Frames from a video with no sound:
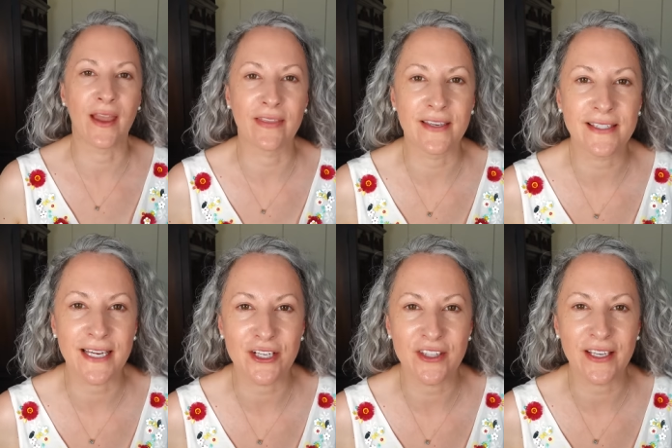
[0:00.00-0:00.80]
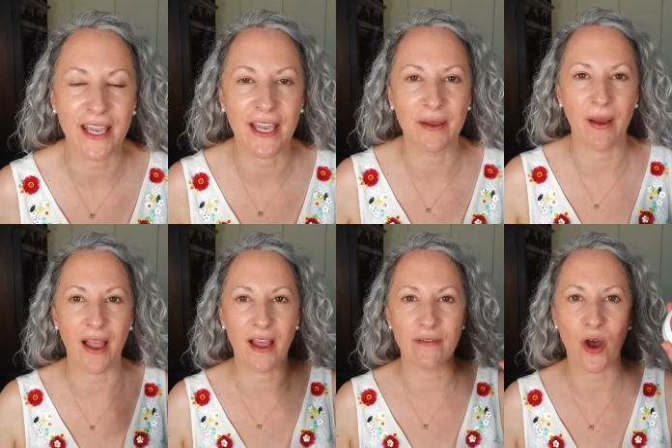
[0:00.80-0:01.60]
at this stage in the game, I
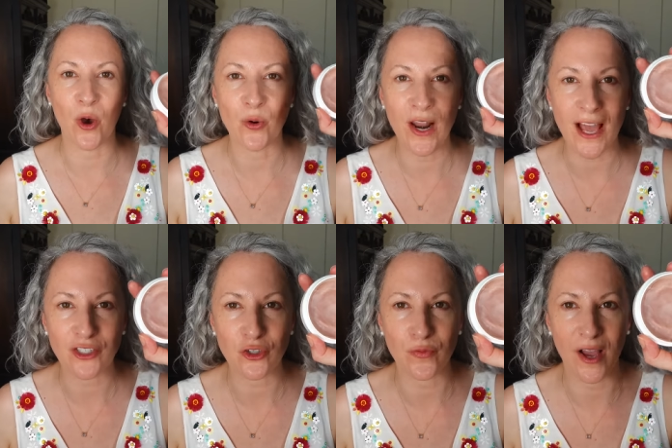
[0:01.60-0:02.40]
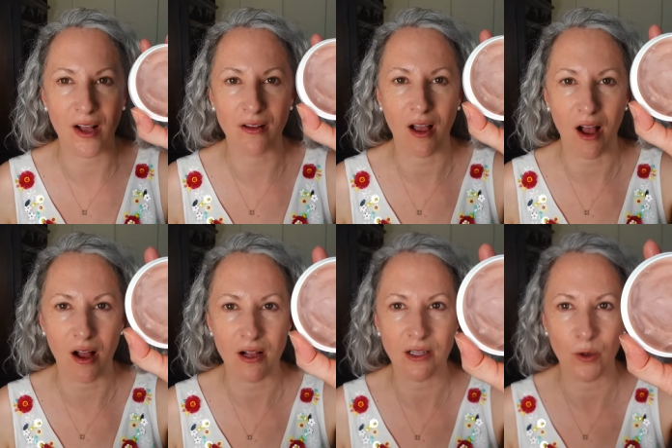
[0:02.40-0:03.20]
have Au Naturel
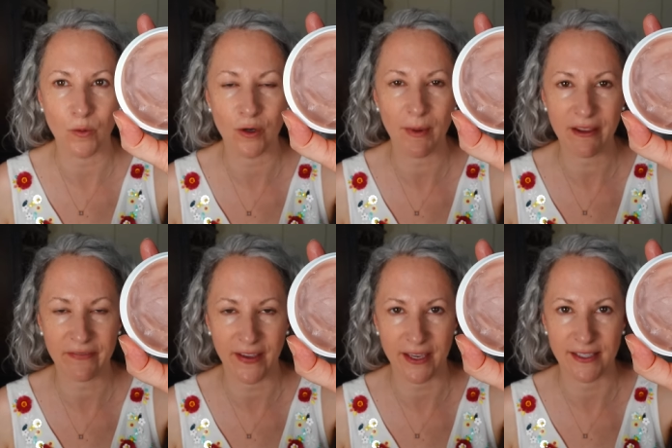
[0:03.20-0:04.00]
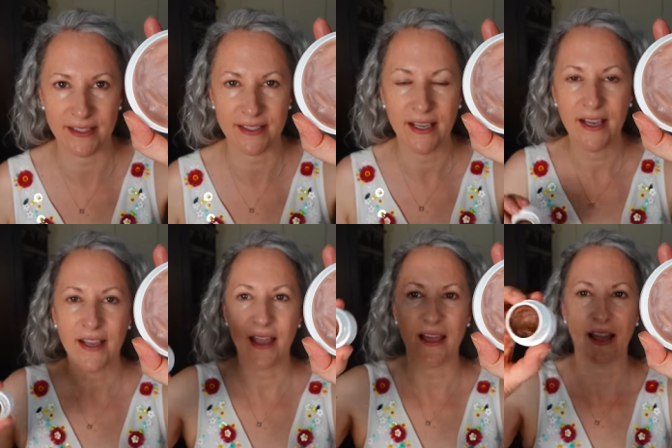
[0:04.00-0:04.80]
all over my face,
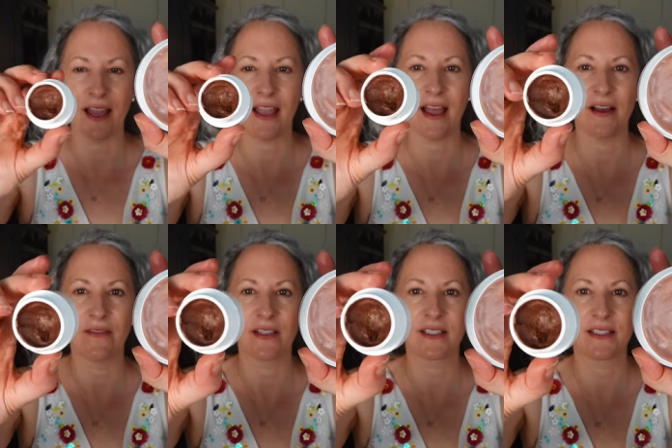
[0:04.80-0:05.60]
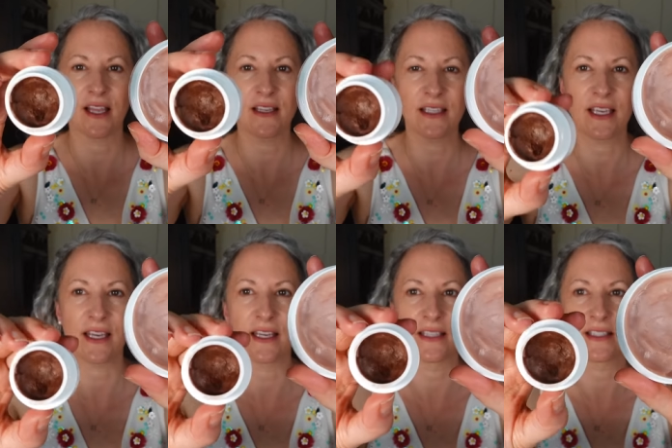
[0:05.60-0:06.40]
and I have Sun
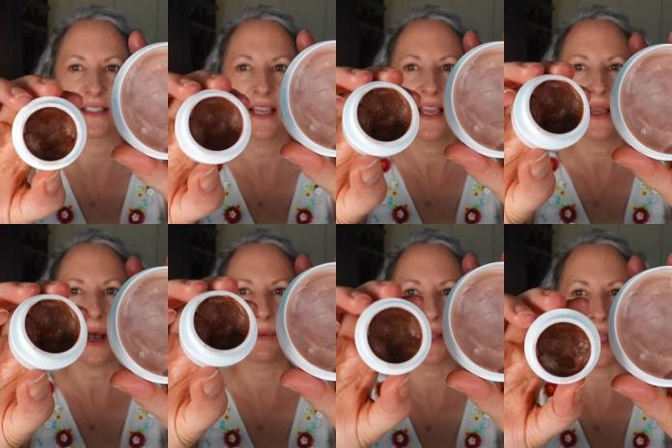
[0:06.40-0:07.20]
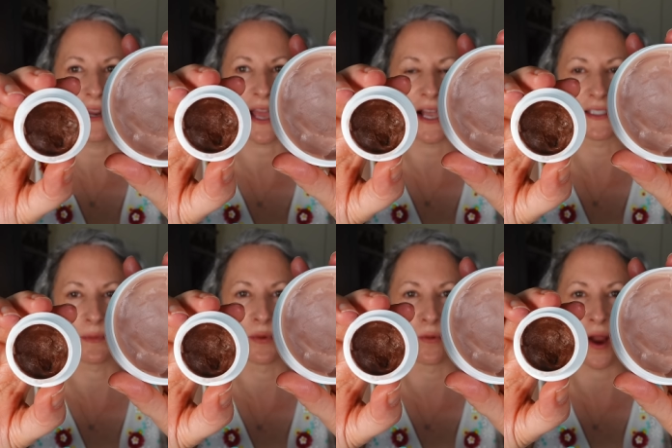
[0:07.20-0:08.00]
Kissed applied as a
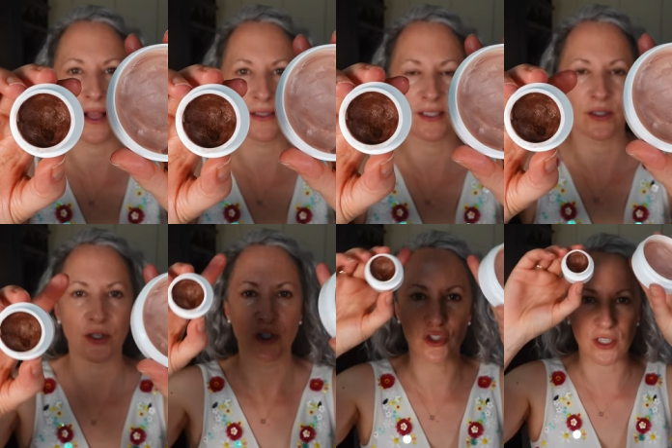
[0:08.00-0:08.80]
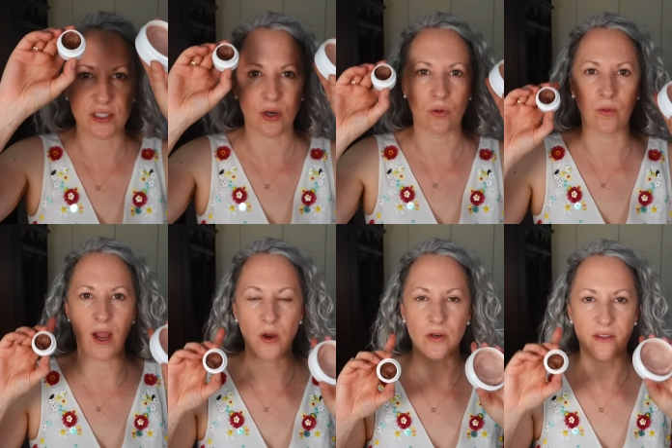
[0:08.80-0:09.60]
bronzer just
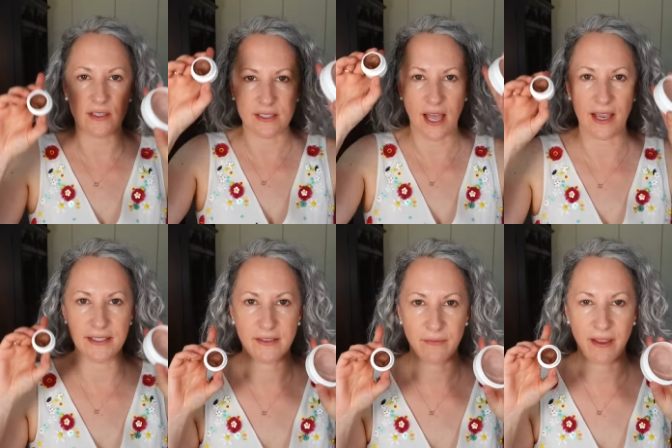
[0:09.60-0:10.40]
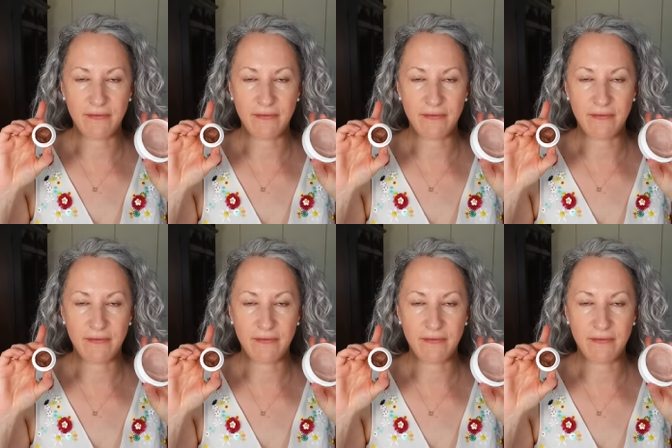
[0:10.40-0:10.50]
around the sides of my